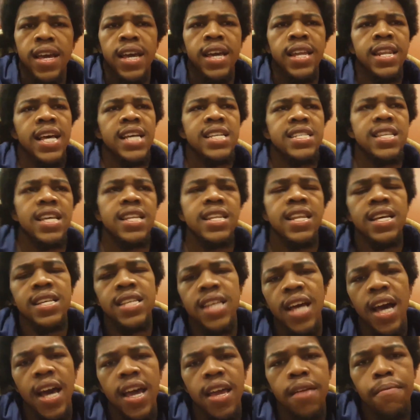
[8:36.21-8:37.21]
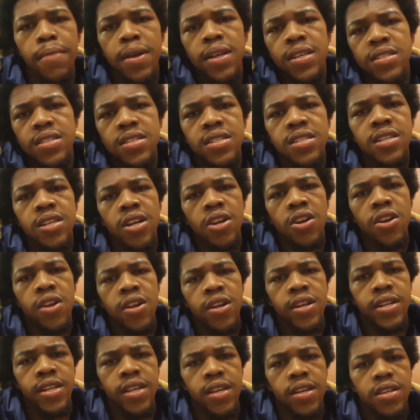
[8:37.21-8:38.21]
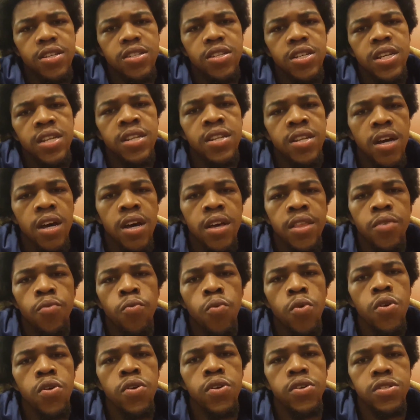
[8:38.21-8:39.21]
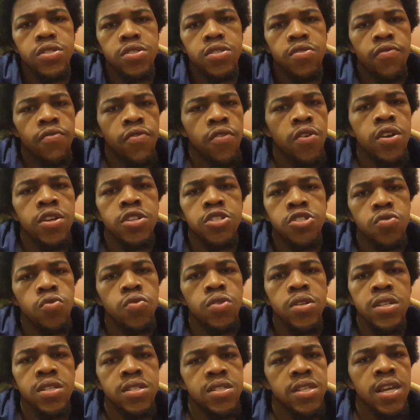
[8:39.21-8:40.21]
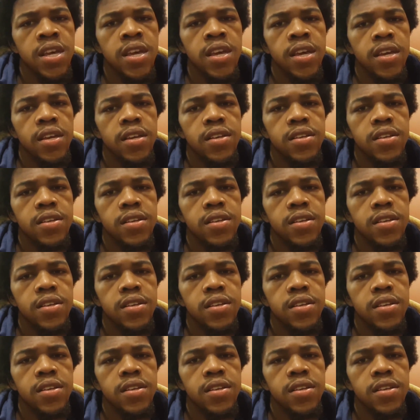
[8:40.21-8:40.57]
And that's how he basically carried it. In other words, very shortly said.